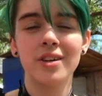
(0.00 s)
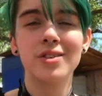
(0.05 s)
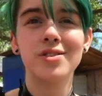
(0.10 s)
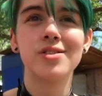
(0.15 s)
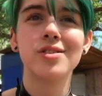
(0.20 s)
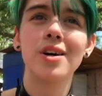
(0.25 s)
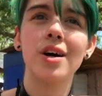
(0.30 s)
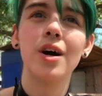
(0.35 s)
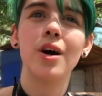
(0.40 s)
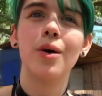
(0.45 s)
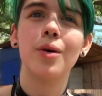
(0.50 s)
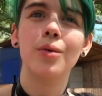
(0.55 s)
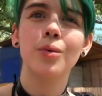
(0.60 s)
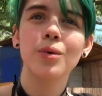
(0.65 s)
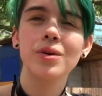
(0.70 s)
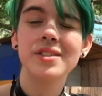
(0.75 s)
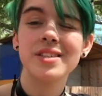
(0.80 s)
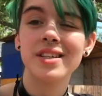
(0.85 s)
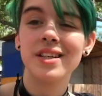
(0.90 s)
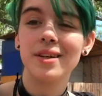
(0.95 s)
So
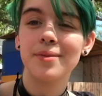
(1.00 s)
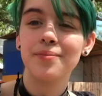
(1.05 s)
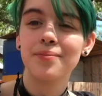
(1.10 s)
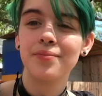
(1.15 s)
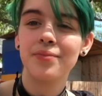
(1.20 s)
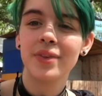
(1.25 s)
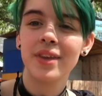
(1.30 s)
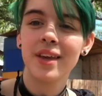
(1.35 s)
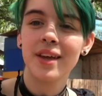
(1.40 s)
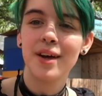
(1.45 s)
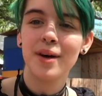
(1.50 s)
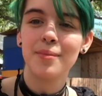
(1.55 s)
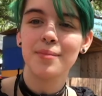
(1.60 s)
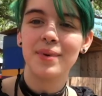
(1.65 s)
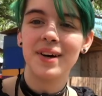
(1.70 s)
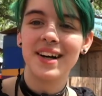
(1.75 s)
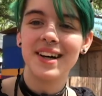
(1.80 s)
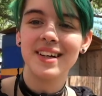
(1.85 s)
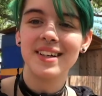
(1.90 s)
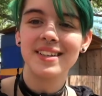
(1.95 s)
we'll see.
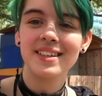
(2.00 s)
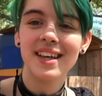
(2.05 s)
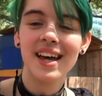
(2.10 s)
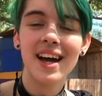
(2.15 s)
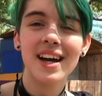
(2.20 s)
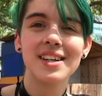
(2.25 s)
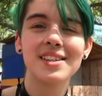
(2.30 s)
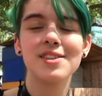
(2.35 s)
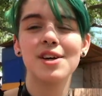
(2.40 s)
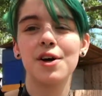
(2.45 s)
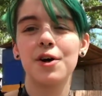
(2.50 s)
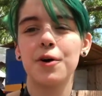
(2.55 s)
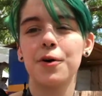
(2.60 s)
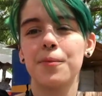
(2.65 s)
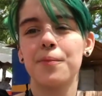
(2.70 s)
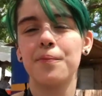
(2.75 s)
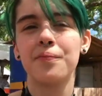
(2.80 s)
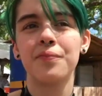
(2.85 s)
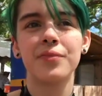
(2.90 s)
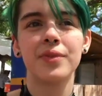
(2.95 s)
But yeah,
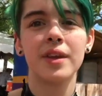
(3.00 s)
so